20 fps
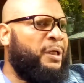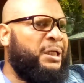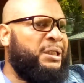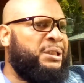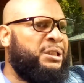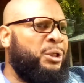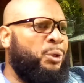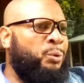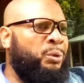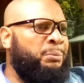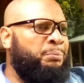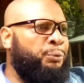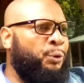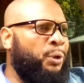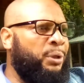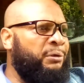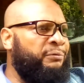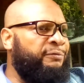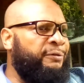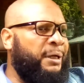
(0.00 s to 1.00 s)
That's so
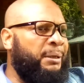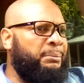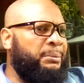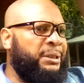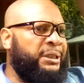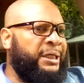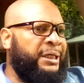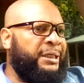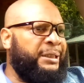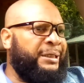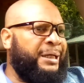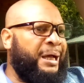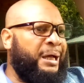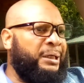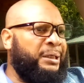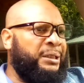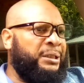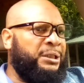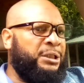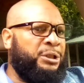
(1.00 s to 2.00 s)
important, family. Getting
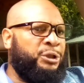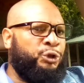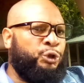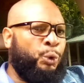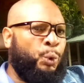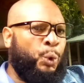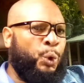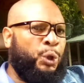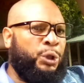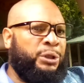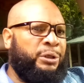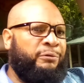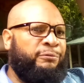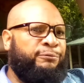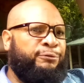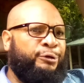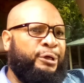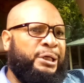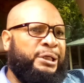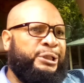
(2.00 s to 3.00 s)
out and enjoying the
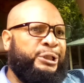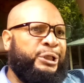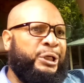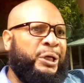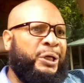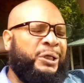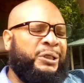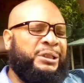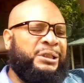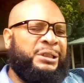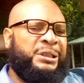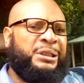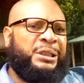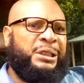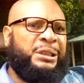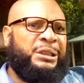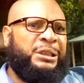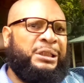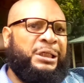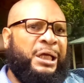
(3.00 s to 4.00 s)
fresh air, the
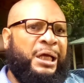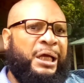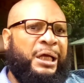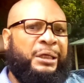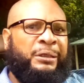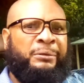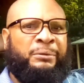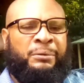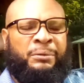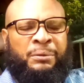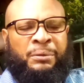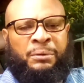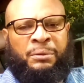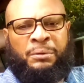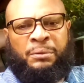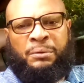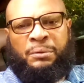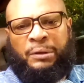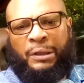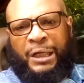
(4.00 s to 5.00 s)
sunshine
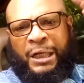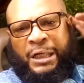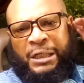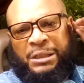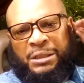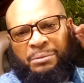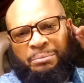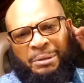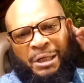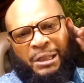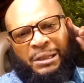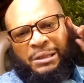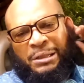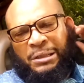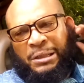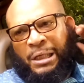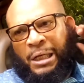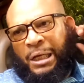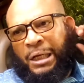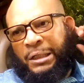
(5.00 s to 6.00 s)
and some
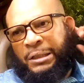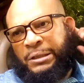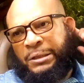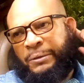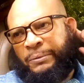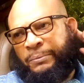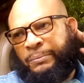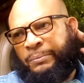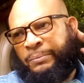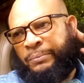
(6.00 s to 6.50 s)
exercise.